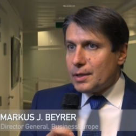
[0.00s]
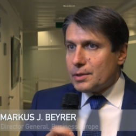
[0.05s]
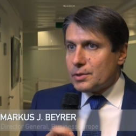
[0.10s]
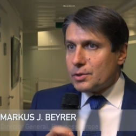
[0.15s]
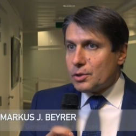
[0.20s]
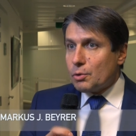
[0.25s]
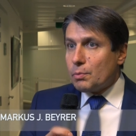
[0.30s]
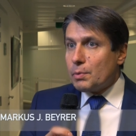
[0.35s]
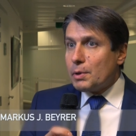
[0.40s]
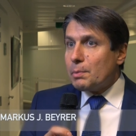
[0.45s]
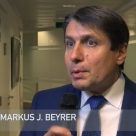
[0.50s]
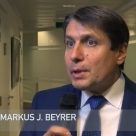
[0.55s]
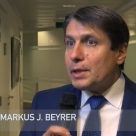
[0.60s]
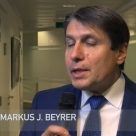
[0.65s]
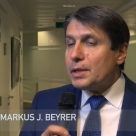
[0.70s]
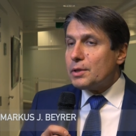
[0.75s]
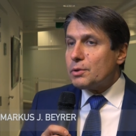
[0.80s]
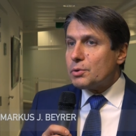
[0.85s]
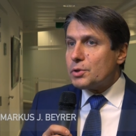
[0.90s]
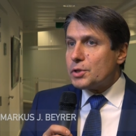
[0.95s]
So we will
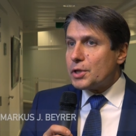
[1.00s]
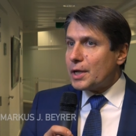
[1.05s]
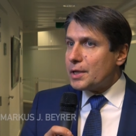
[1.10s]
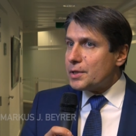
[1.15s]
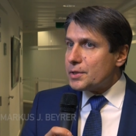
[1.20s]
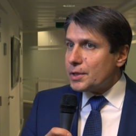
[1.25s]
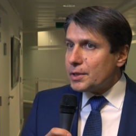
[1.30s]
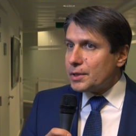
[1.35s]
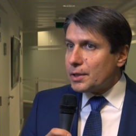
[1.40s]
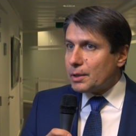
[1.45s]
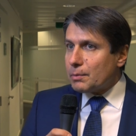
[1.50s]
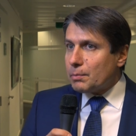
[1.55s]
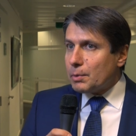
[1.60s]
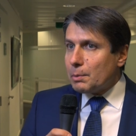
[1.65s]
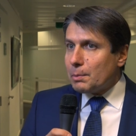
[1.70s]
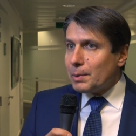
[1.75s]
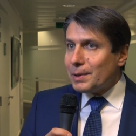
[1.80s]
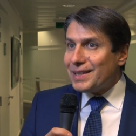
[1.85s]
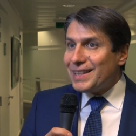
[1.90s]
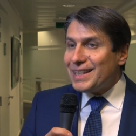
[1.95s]
need to change it, and
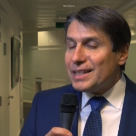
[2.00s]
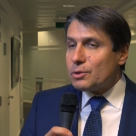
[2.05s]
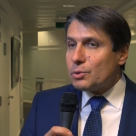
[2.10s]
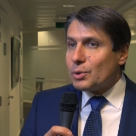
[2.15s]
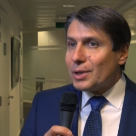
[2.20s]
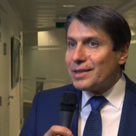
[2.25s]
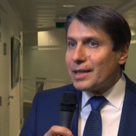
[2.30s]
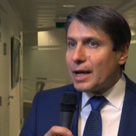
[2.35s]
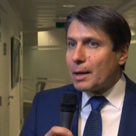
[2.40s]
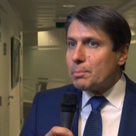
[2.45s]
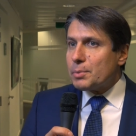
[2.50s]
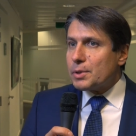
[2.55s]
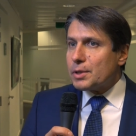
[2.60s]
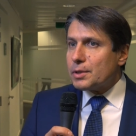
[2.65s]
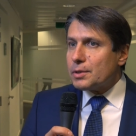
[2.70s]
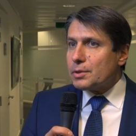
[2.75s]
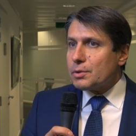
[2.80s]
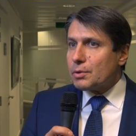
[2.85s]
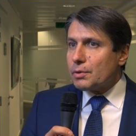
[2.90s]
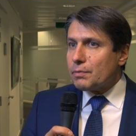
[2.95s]
we will need to adapt
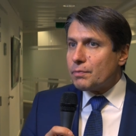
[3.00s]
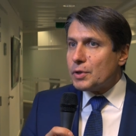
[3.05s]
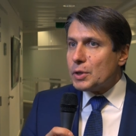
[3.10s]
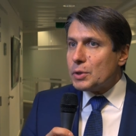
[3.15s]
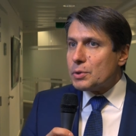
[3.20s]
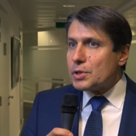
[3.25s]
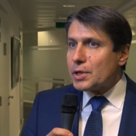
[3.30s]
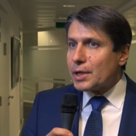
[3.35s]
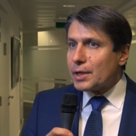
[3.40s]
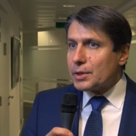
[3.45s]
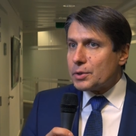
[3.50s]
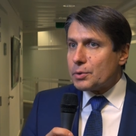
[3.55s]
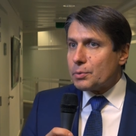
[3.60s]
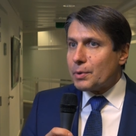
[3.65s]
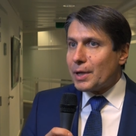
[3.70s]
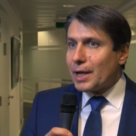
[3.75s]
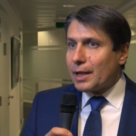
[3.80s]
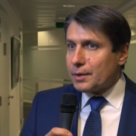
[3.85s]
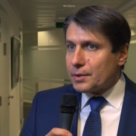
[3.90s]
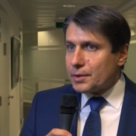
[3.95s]
it to the future and to
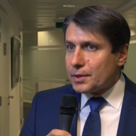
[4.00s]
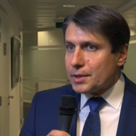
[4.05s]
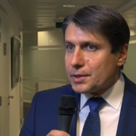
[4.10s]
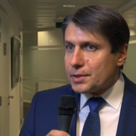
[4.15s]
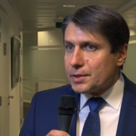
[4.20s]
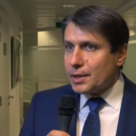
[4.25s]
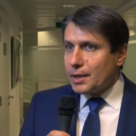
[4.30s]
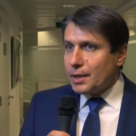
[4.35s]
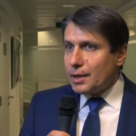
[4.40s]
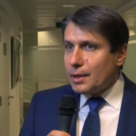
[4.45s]
realities.